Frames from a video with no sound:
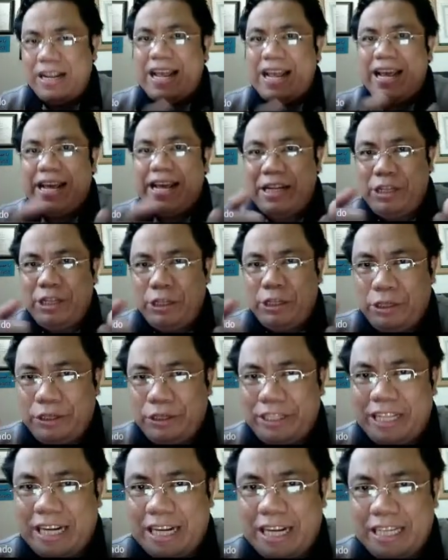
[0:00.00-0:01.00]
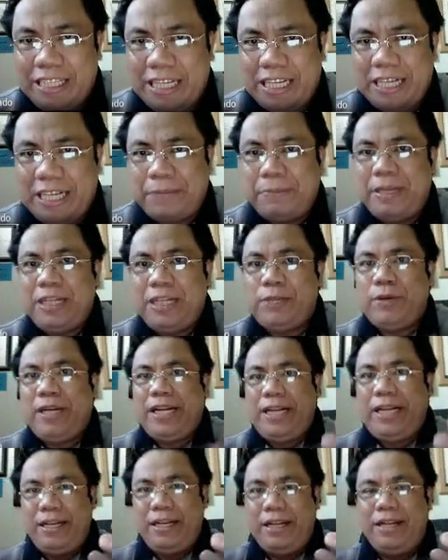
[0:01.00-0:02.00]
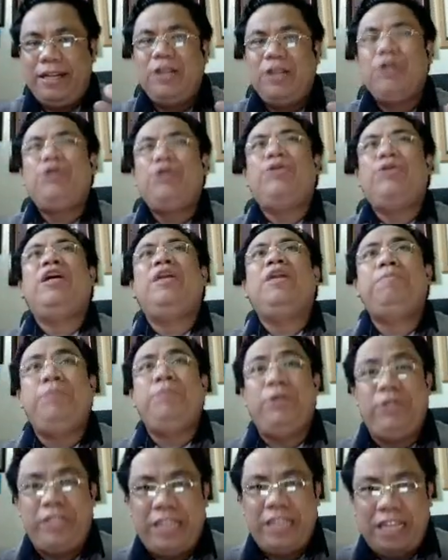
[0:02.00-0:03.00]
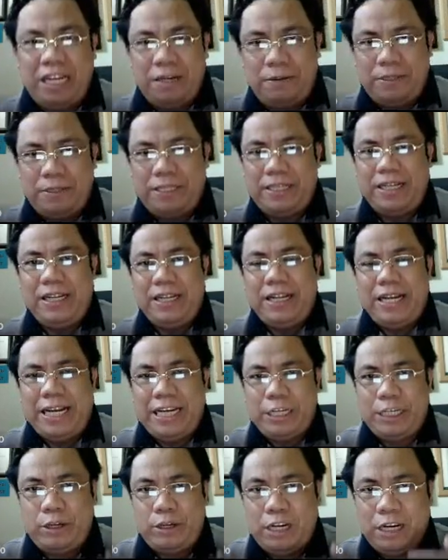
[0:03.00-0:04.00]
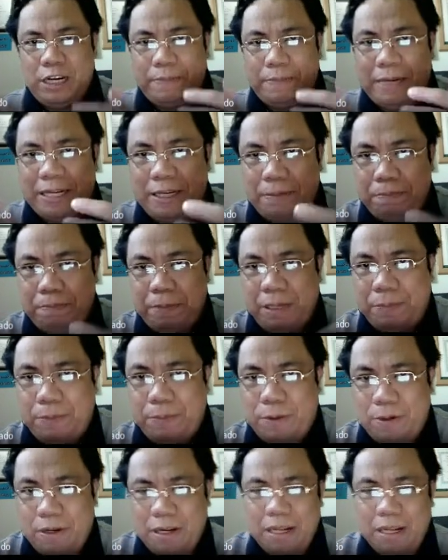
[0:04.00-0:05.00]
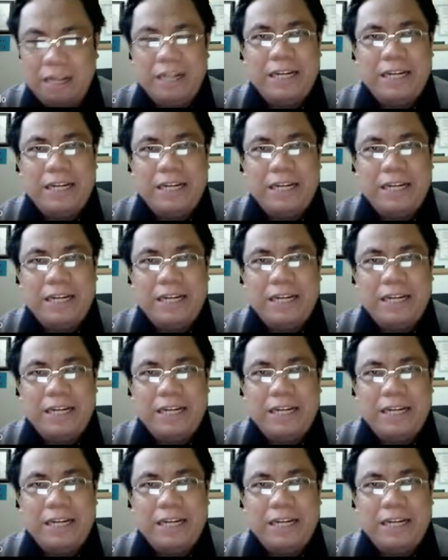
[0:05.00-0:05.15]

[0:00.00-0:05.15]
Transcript: and you utilize that eventually to help yourselves and to help other people.